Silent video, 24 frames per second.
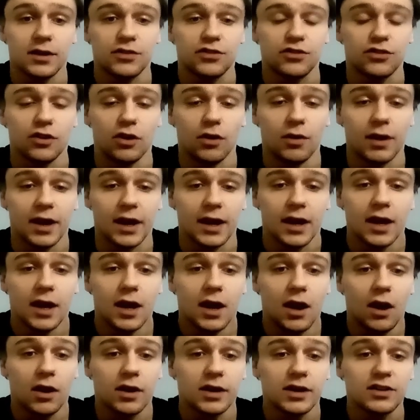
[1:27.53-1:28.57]
So
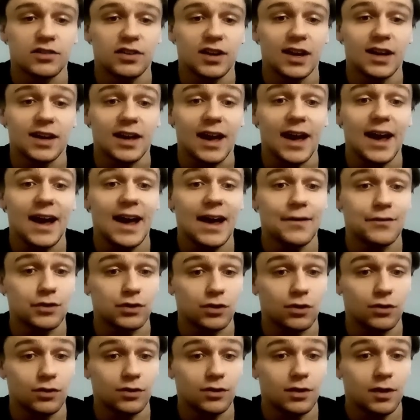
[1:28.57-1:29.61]
I'm going to take
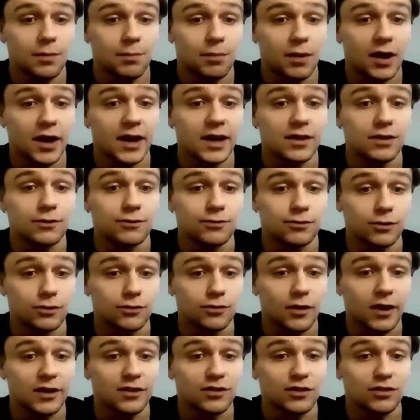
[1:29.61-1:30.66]
Everlong by the Foo
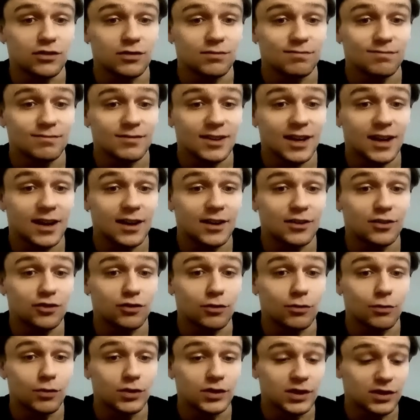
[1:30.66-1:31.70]
Fighters as
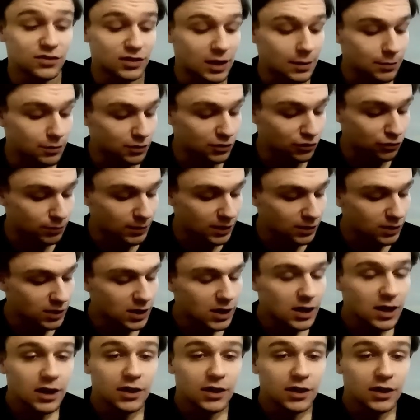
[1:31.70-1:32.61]
one example as well.